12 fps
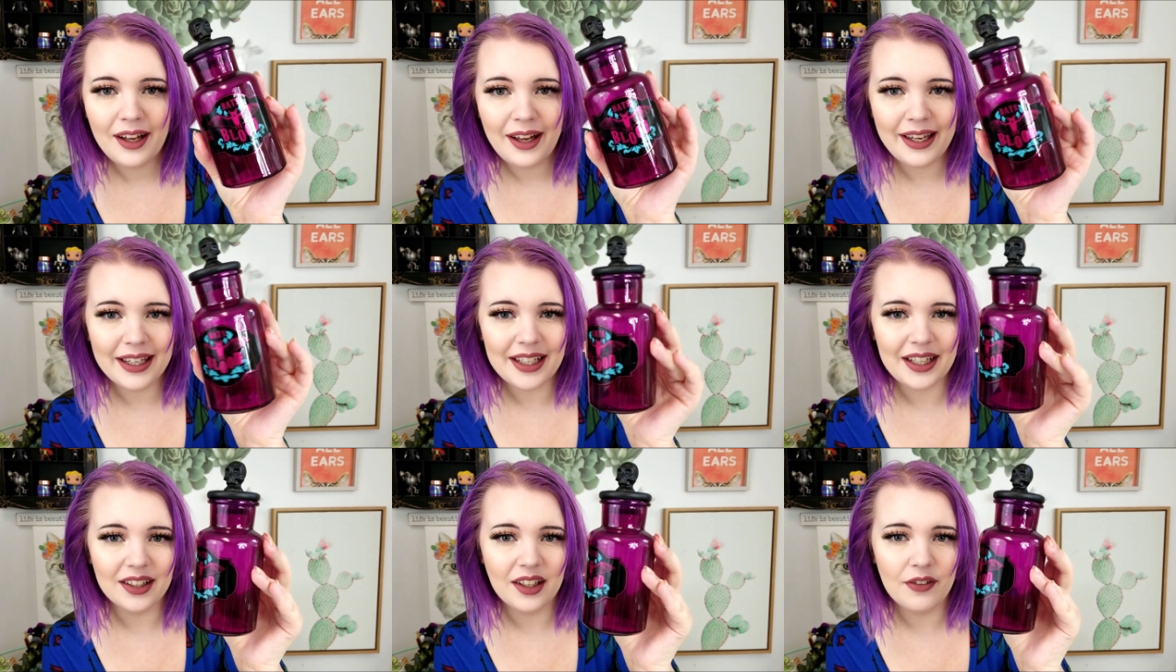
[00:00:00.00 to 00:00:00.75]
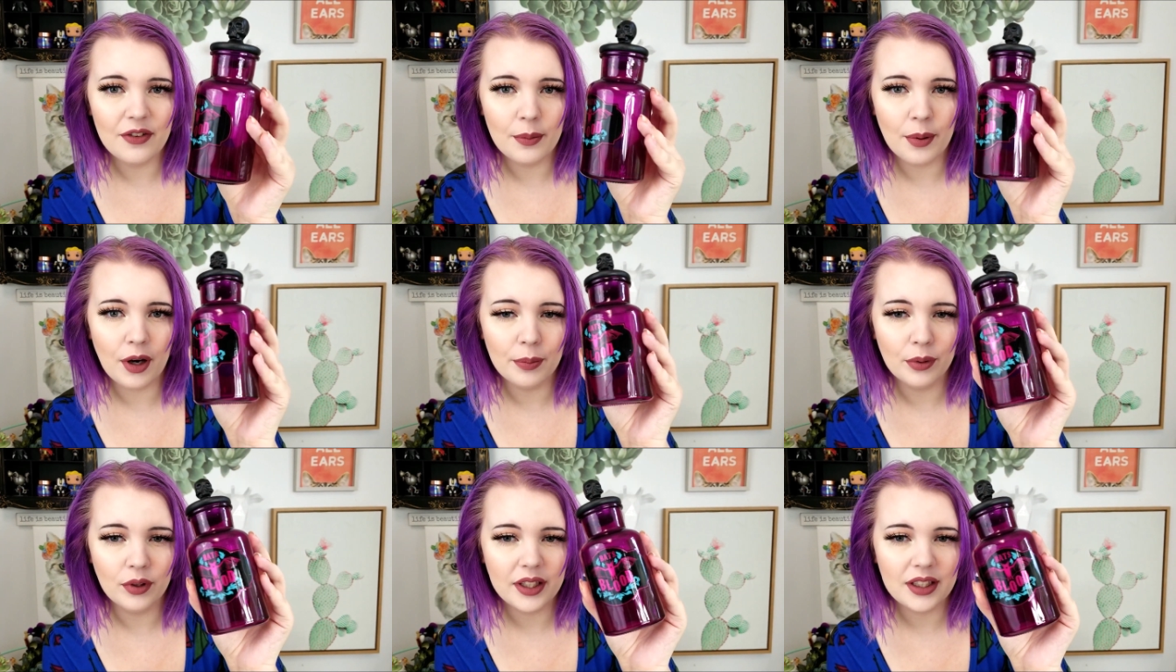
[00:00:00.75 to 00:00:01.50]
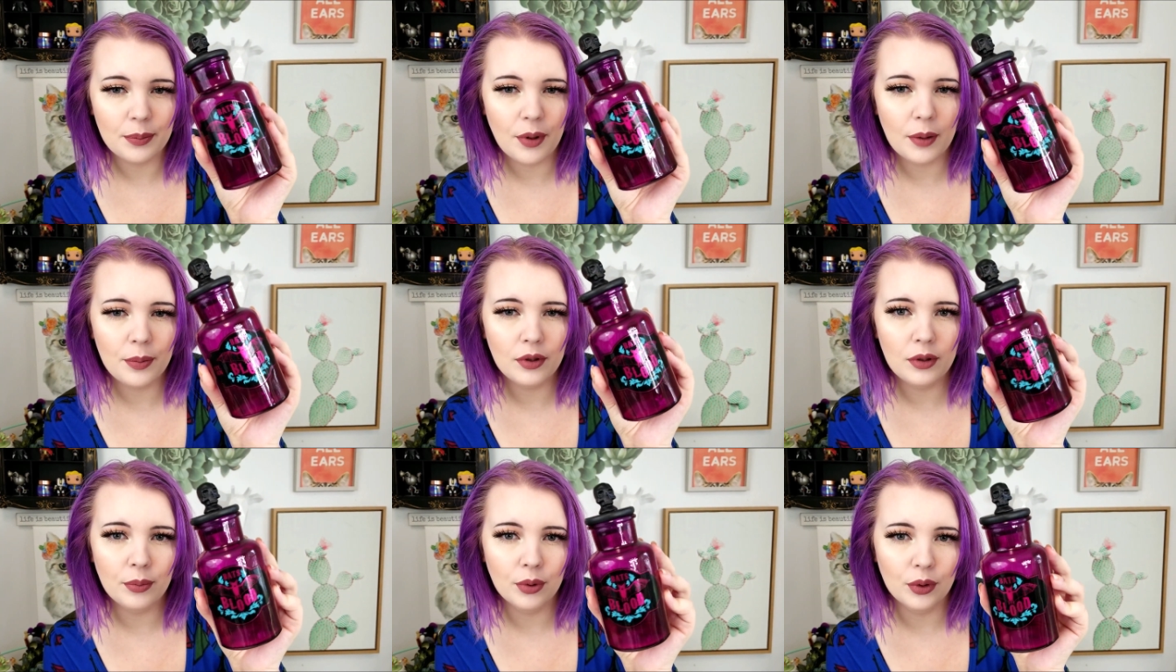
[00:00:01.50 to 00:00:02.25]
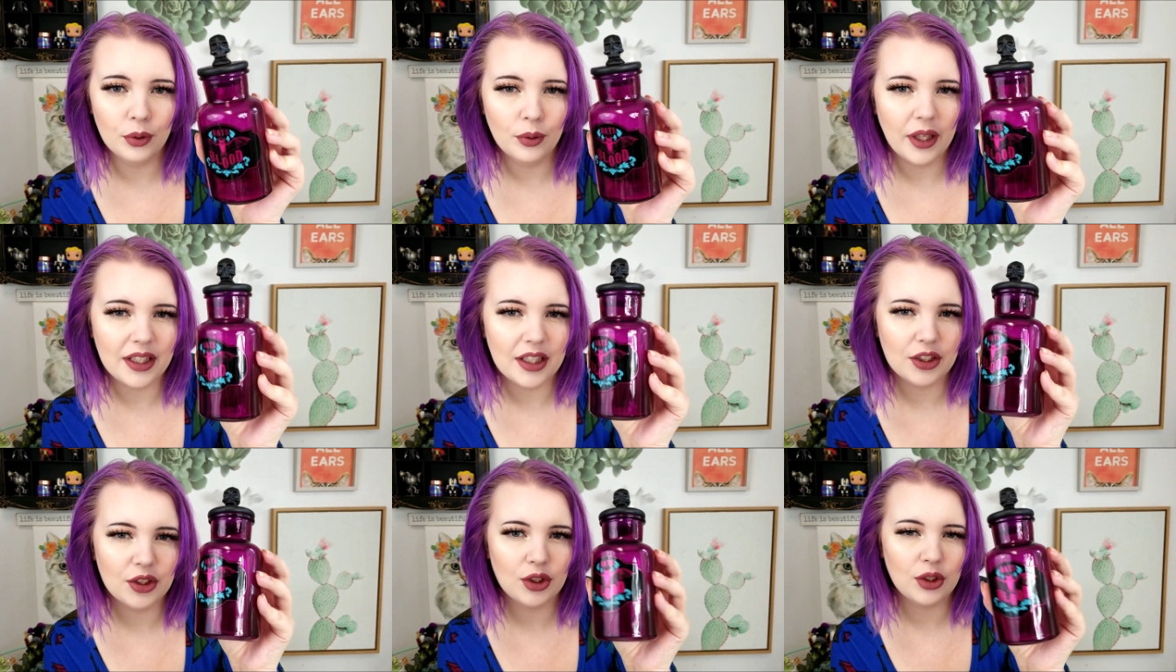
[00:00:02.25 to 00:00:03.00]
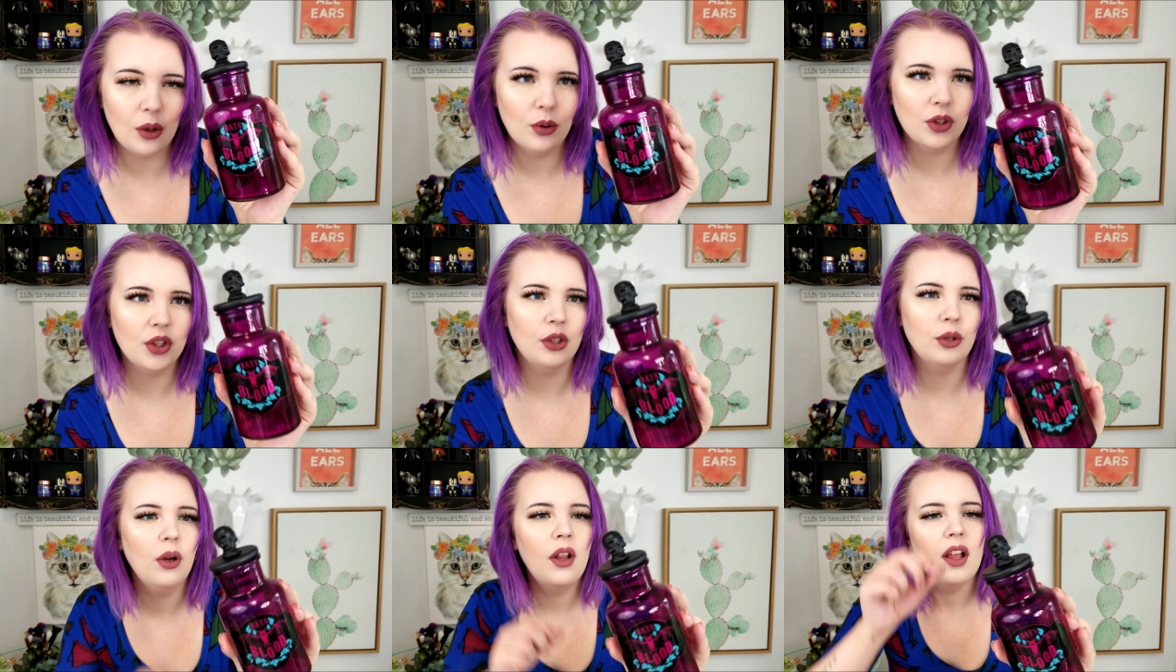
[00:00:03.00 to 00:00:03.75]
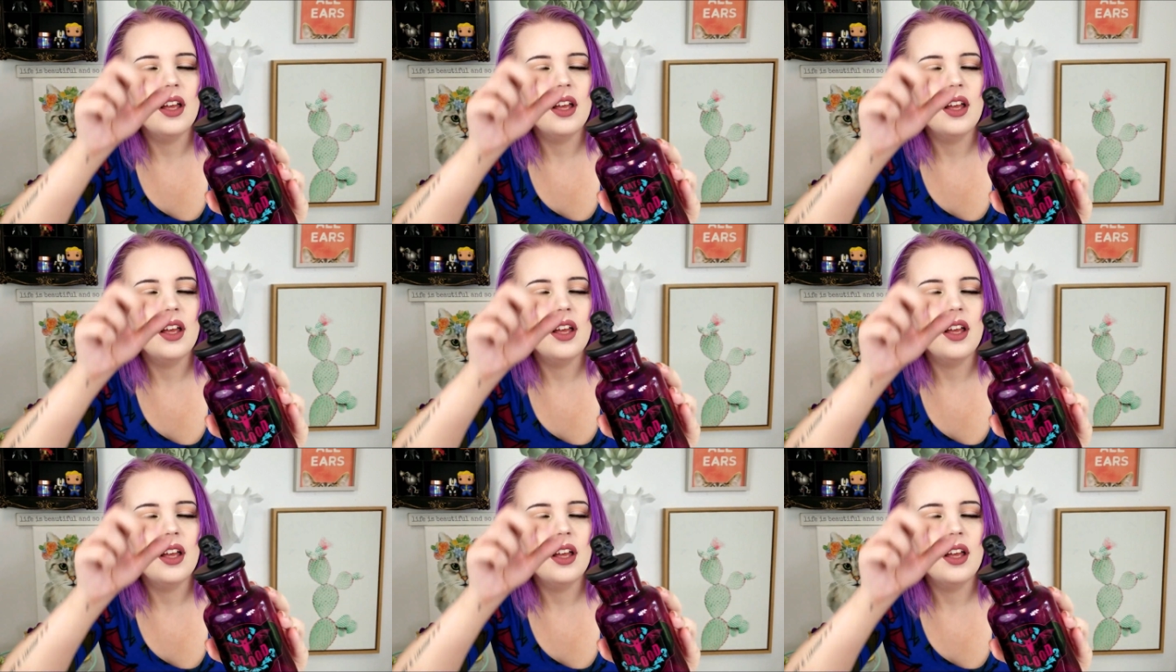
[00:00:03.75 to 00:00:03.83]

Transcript: And I love the purple. Like, the purple and blue, like, that's so cute.